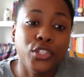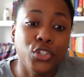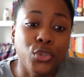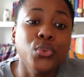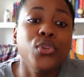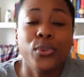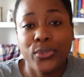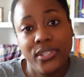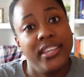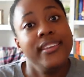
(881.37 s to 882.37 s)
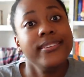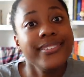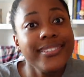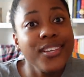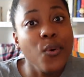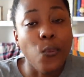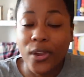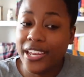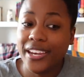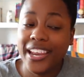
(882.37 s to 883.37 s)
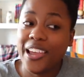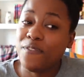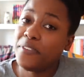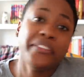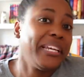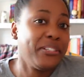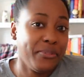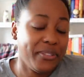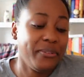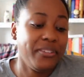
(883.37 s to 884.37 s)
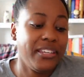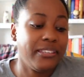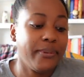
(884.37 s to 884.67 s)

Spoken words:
do those things when I feel like doing those things,